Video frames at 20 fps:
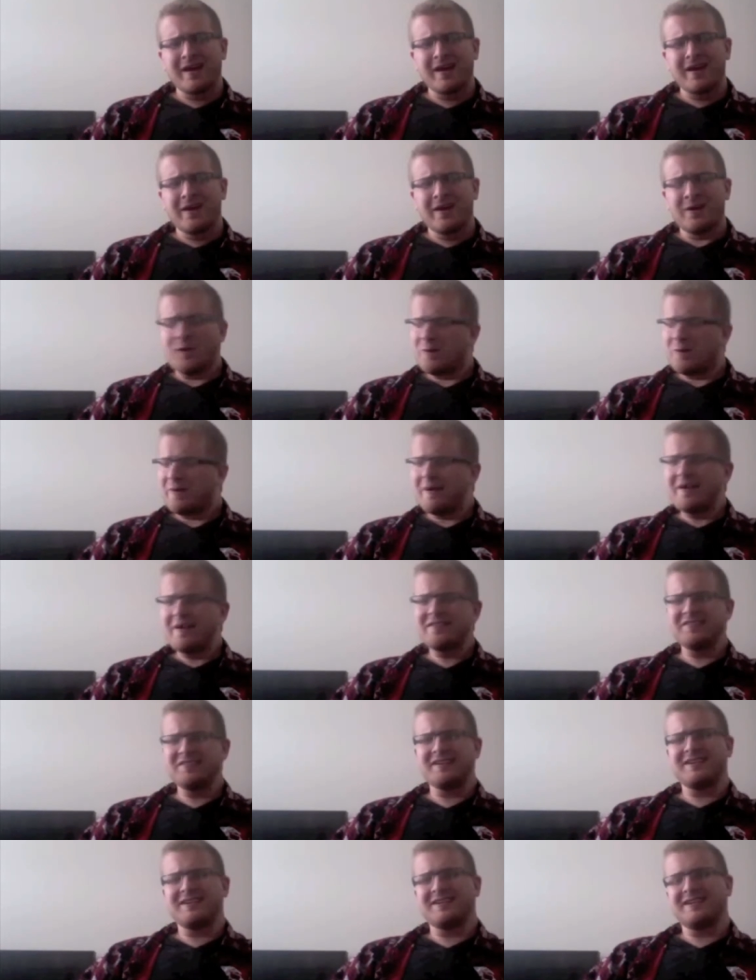No,
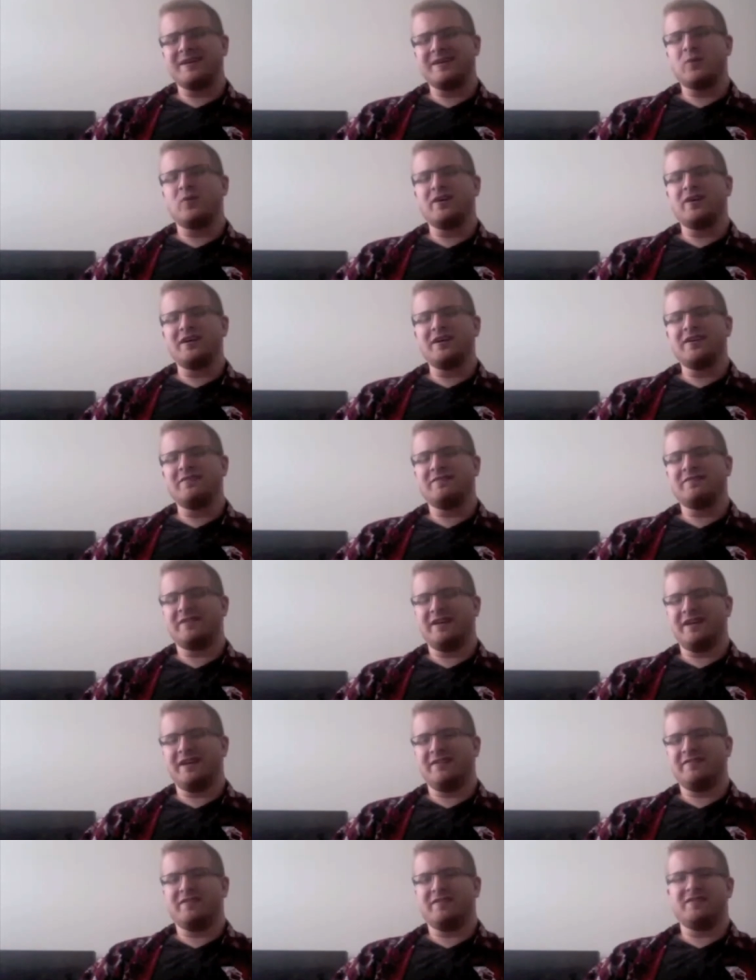basically, one of
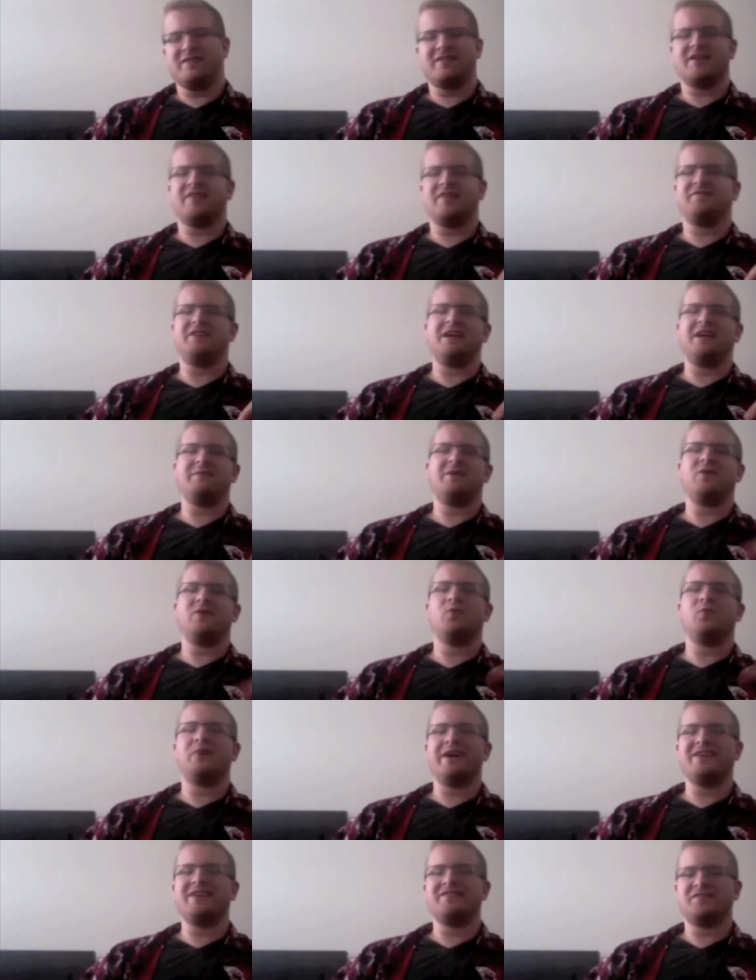Damian
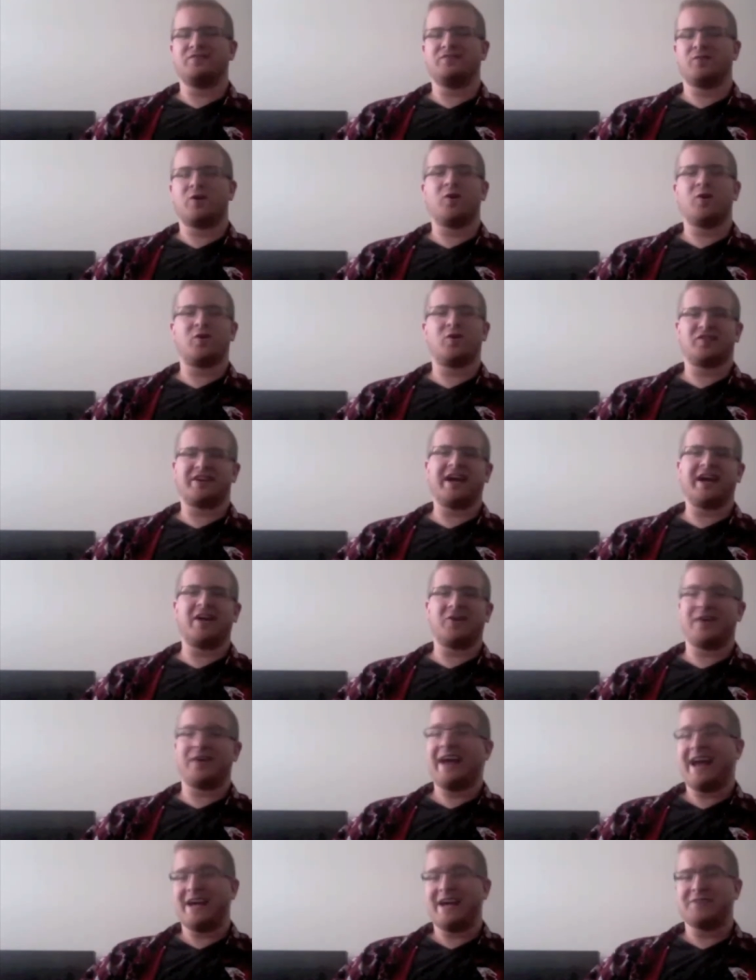Wayne's rogues
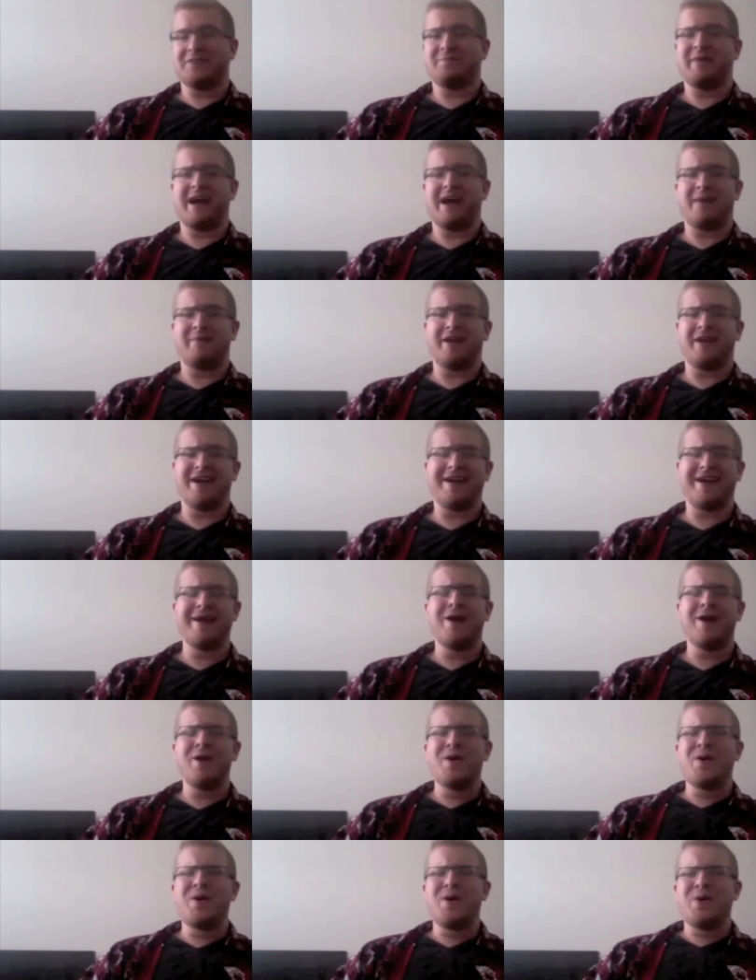gallery as Batman
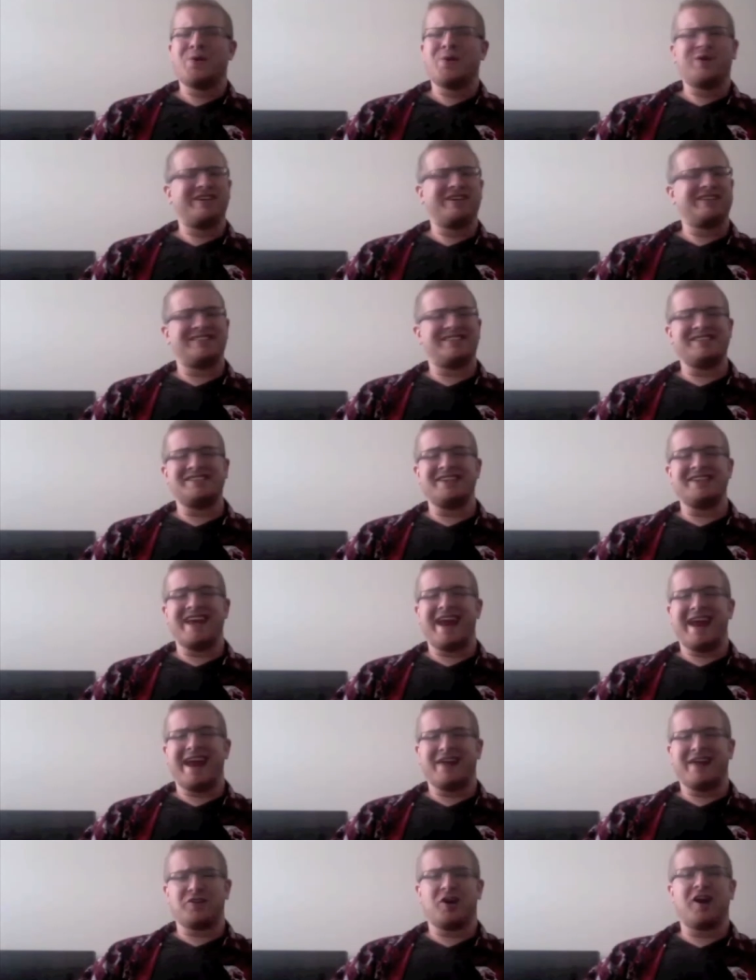was this
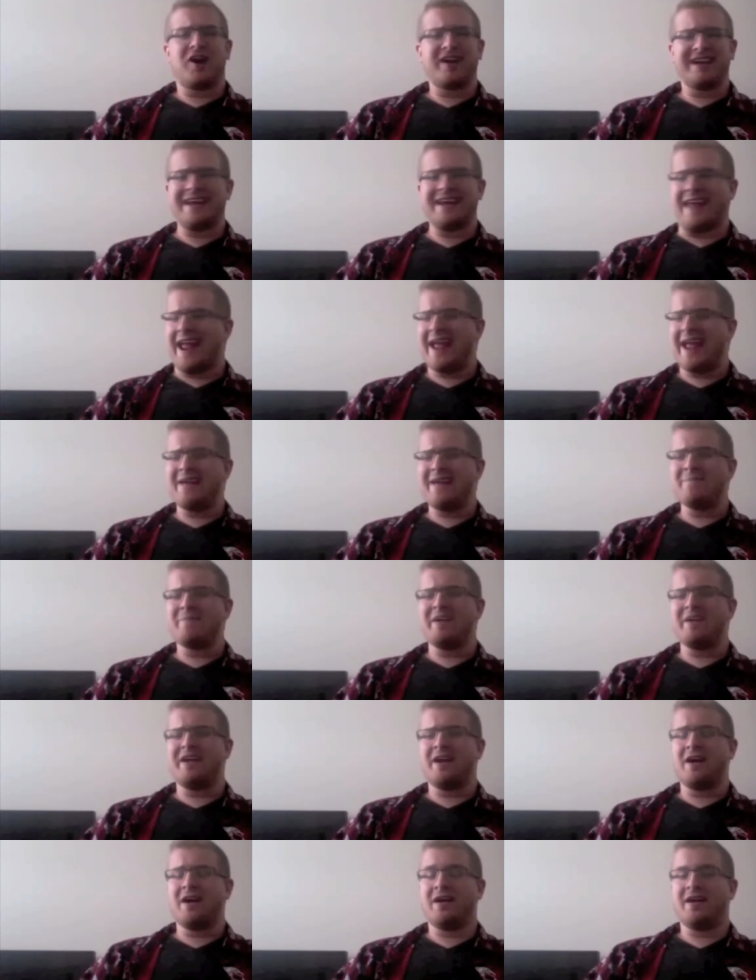talking ape
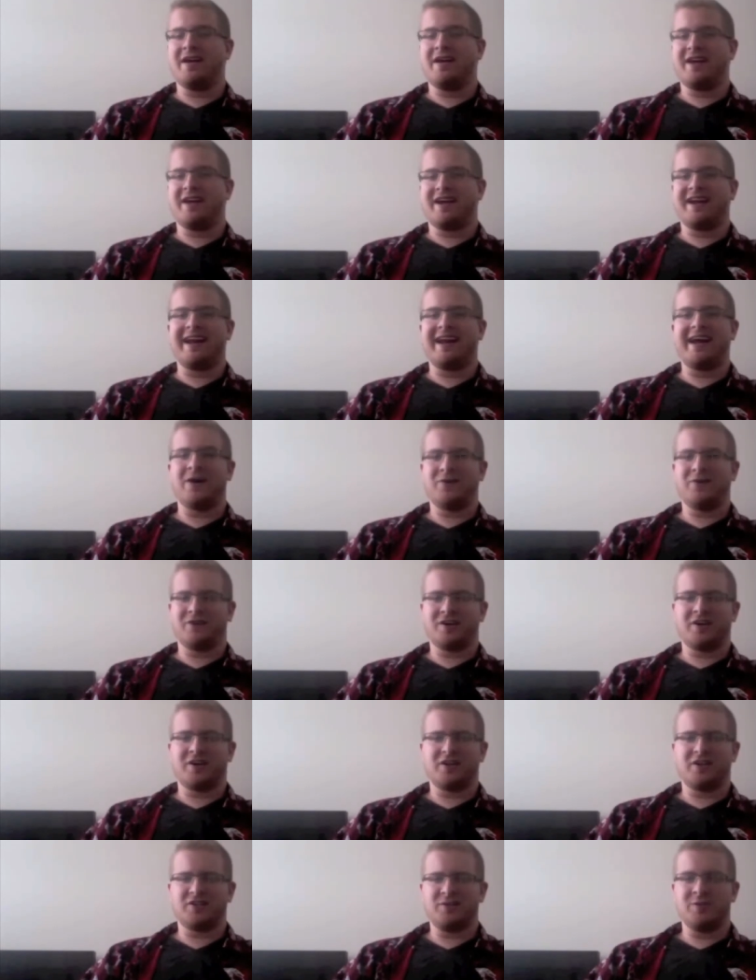in a clown
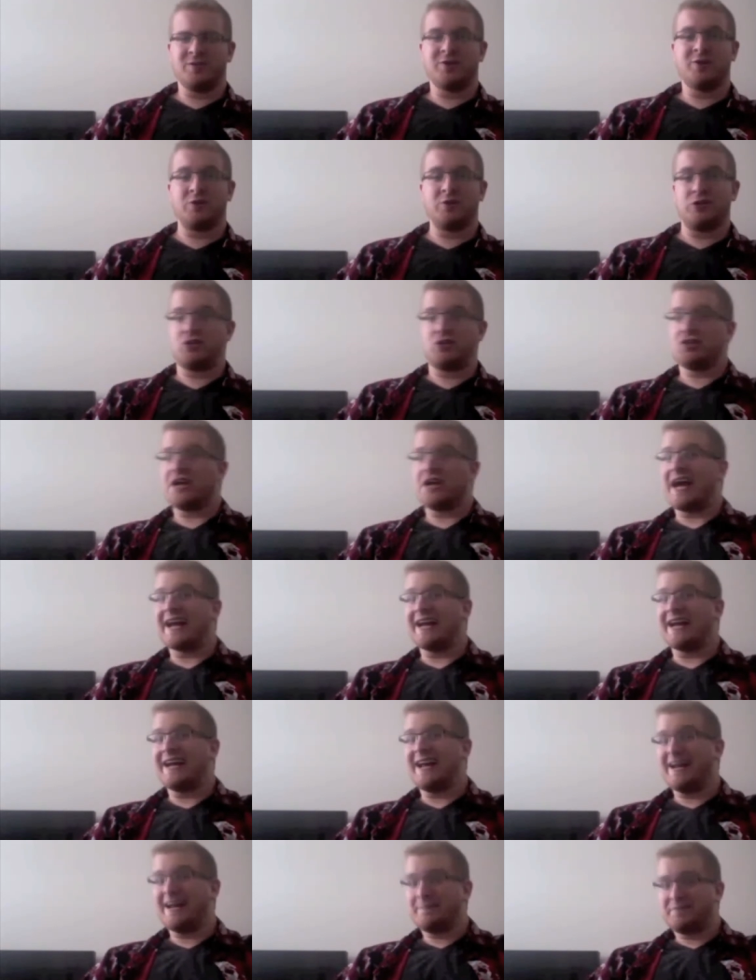costume called
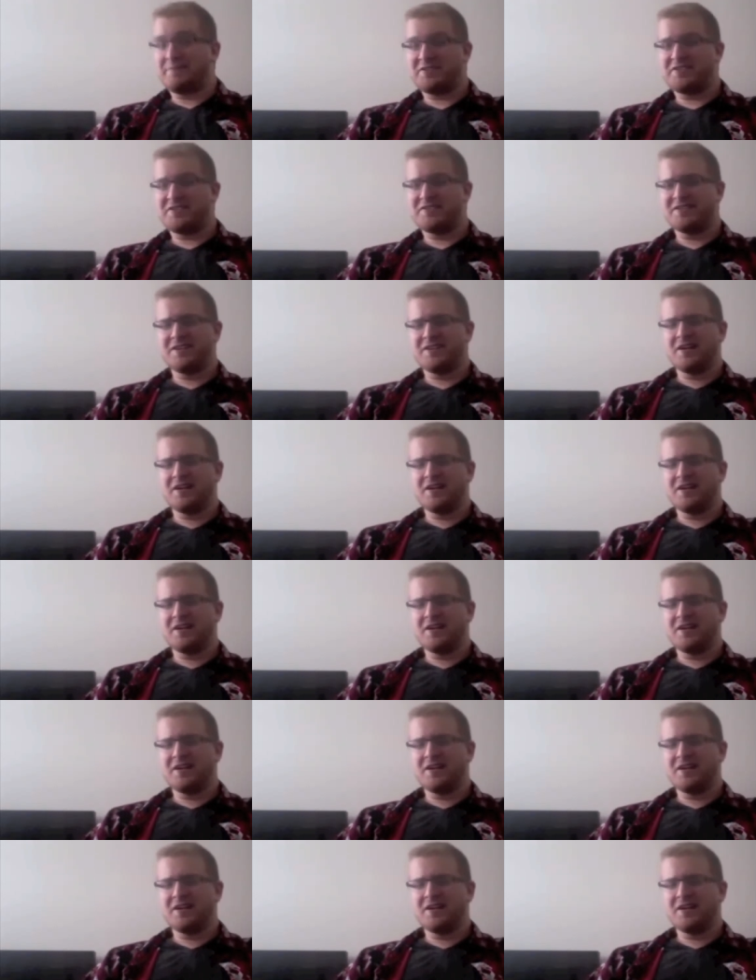Jackanapes,